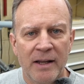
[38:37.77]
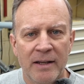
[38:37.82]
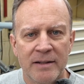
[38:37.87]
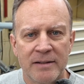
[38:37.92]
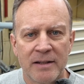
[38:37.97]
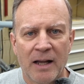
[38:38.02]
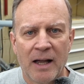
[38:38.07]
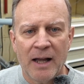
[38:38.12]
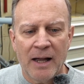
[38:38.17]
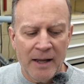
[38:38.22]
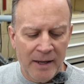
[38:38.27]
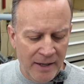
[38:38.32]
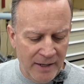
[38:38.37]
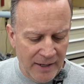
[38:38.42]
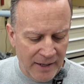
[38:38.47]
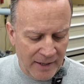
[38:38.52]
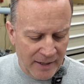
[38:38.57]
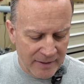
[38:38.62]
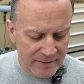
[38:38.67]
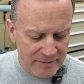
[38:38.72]
as high
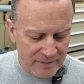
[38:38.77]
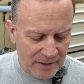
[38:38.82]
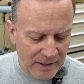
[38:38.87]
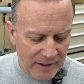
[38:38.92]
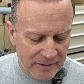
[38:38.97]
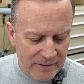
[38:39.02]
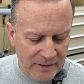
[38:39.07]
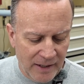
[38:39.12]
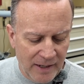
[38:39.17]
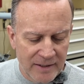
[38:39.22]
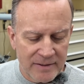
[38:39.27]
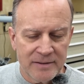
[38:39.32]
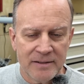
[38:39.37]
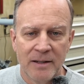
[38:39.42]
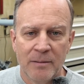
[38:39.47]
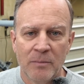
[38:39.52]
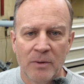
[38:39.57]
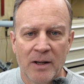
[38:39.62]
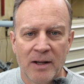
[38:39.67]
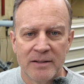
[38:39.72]
as like the
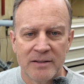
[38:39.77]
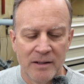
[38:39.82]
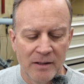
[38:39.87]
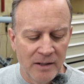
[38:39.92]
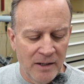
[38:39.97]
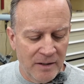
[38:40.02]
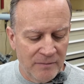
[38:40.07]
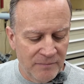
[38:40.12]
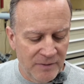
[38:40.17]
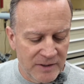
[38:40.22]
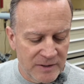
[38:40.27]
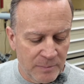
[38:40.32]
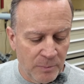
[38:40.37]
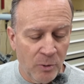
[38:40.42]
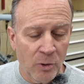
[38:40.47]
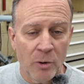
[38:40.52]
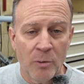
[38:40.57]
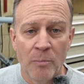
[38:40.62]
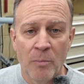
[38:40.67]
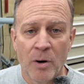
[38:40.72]
SCM Law
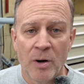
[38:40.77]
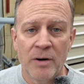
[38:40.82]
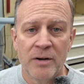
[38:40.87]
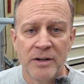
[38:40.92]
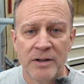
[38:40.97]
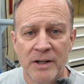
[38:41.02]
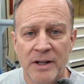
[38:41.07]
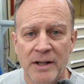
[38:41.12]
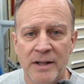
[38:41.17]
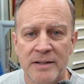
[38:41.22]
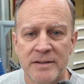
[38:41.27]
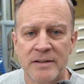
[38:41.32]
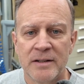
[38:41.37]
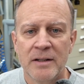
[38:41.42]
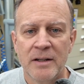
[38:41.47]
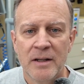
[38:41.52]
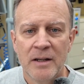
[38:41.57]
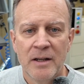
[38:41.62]
Invincible or Martin does